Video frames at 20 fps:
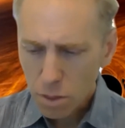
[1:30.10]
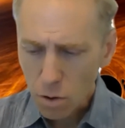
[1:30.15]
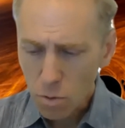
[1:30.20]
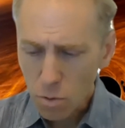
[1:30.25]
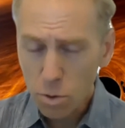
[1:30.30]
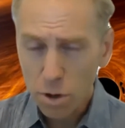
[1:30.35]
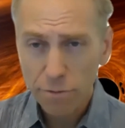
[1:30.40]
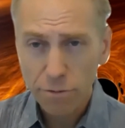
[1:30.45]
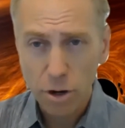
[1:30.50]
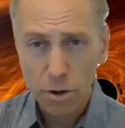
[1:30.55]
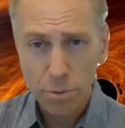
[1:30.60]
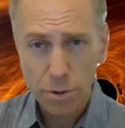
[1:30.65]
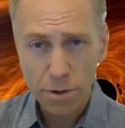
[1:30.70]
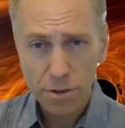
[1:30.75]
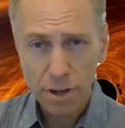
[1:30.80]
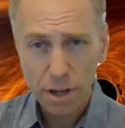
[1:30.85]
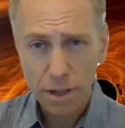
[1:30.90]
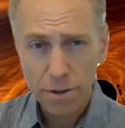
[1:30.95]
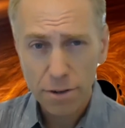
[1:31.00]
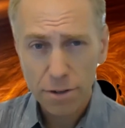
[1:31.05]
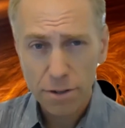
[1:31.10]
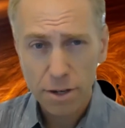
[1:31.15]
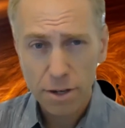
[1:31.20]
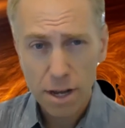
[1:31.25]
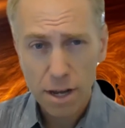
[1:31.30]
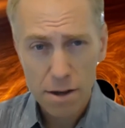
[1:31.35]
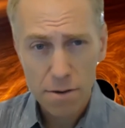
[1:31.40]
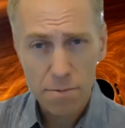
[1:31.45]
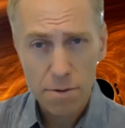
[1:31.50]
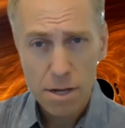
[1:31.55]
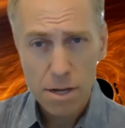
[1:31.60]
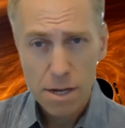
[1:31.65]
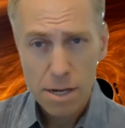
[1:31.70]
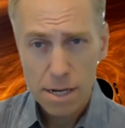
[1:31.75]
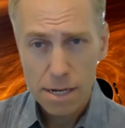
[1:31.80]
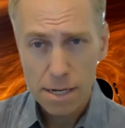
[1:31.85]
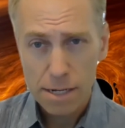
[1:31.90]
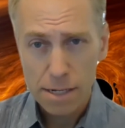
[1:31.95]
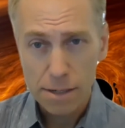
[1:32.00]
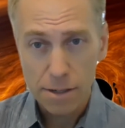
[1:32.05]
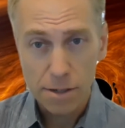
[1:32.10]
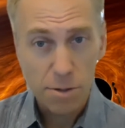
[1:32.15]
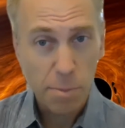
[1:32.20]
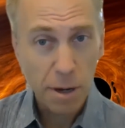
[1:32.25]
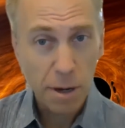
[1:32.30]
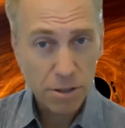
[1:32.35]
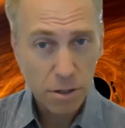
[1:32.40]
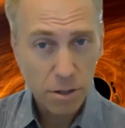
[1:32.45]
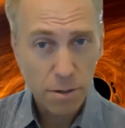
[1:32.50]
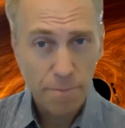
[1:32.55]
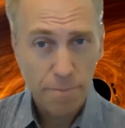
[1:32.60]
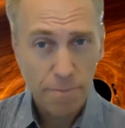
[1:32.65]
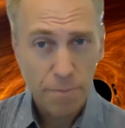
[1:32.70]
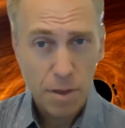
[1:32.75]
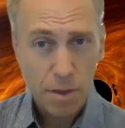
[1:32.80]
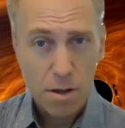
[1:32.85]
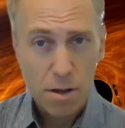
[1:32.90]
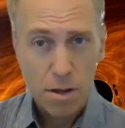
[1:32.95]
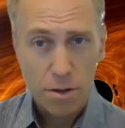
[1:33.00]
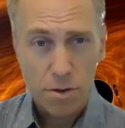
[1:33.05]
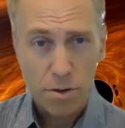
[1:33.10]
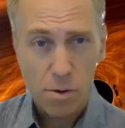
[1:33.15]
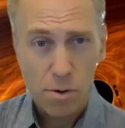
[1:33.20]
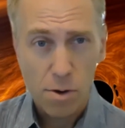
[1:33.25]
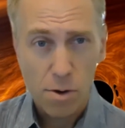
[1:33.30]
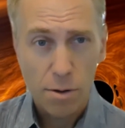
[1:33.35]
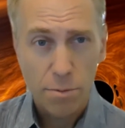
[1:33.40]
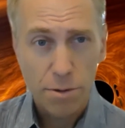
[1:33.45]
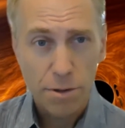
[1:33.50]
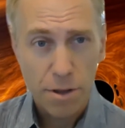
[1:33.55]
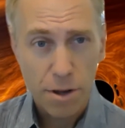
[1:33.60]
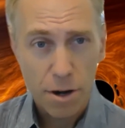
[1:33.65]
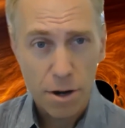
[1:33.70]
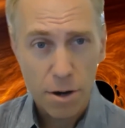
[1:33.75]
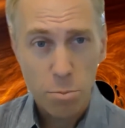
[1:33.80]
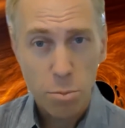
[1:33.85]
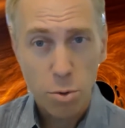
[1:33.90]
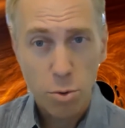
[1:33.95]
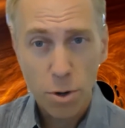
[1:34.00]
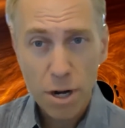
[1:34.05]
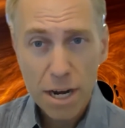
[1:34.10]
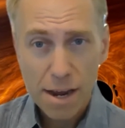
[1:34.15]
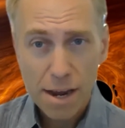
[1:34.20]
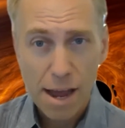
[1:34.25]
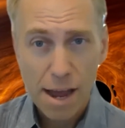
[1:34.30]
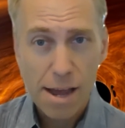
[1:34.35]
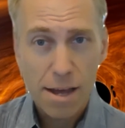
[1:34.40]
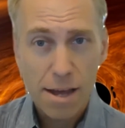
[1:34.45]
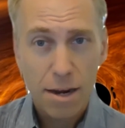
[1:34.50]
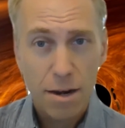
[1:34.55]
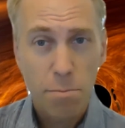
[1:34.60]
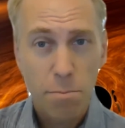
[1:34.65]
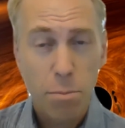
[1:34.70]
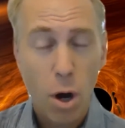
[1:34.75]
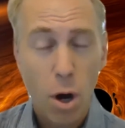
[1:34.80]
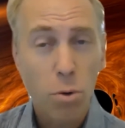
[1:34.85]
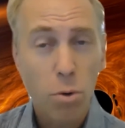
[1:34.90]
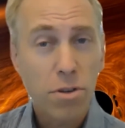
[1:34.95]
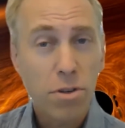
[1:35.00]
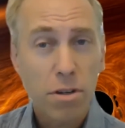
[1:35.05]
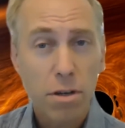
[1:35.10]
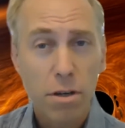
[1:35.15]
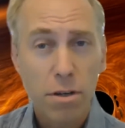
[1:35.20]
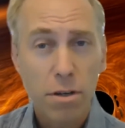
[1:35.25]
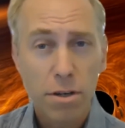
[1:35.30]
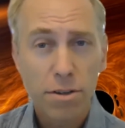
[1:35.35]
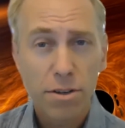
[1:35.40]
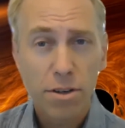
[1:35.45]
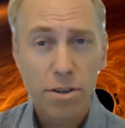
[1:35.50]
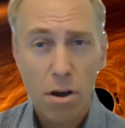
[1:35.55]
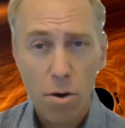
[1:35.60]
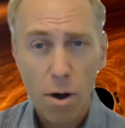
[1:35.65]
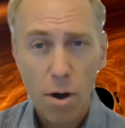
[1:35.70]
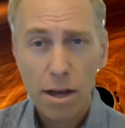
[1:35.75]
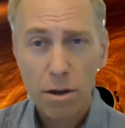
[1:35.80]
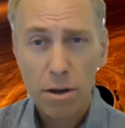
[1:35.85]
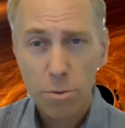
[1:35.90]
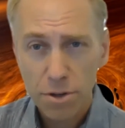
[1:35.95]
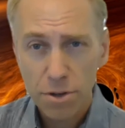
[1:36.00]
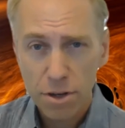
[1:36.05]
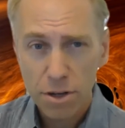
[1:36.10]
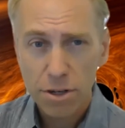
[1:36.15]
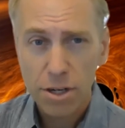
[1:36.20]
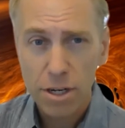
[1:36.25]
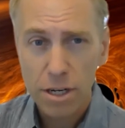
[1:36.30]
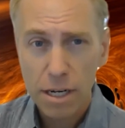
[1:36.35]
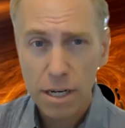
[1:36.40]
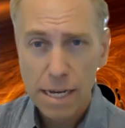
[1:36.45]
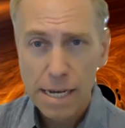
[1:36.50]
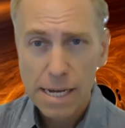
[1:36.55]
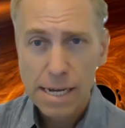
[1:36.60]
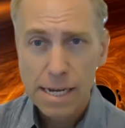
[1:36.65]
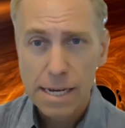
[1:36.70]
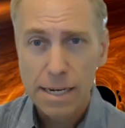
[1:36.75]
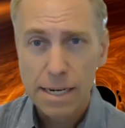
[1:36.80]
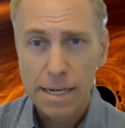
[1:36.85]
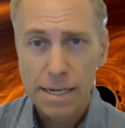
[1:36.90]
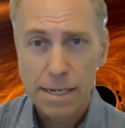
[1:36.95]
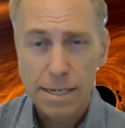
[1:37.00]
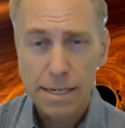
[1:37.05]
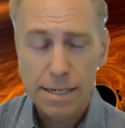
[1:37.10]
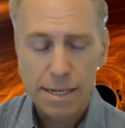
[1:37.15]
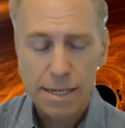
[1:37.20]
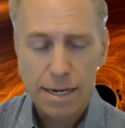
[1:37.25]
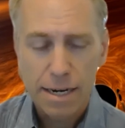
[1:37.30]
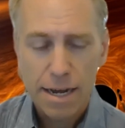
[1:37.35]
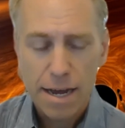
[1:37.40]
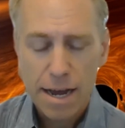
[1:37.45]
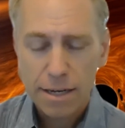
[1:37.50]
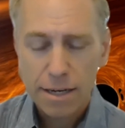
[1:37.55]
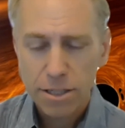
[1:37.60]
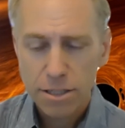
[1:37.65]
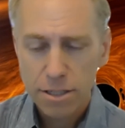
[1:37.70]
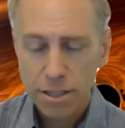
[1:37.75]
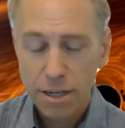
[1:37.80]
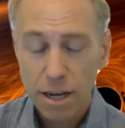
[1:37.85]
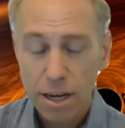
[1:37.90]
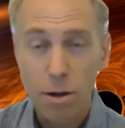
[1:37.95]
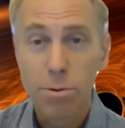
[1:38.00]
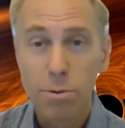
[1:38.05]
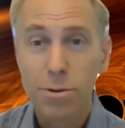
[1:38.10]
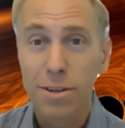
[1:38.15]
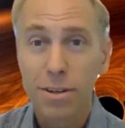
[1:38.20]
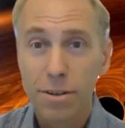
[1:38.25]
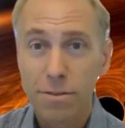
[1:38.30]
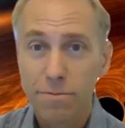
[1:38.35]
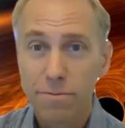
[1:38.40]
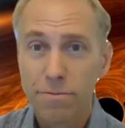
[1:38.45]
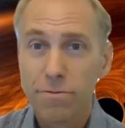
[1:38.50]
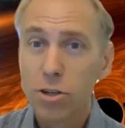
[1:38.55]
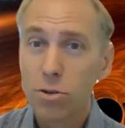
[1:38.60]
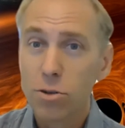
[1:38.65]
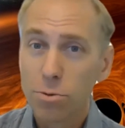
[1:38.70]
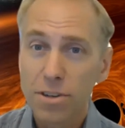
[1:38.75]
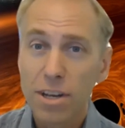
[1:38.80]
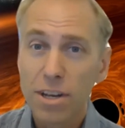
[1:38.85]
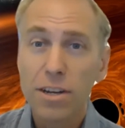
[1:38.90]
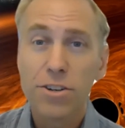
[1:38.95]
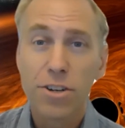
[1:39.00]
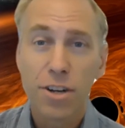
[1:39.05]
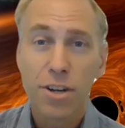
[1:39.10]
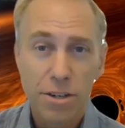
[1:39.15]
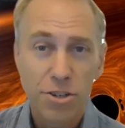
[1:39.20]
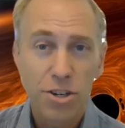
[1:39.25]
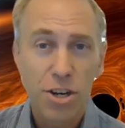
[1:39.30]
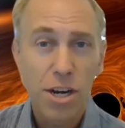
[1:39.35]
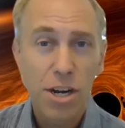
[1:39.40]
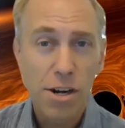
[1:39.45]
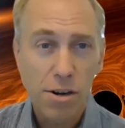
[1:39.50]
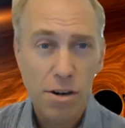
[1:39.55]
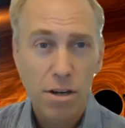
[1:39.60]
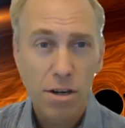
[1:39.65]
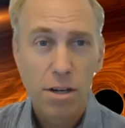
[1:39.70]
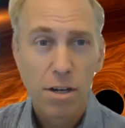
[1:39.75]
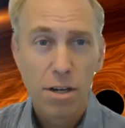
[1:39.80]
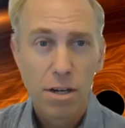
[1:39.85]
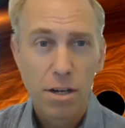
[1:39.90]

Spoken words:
one of our resellers now, Spatial. So I was there pre and post Dassault acquisition. And I was a visualization engineer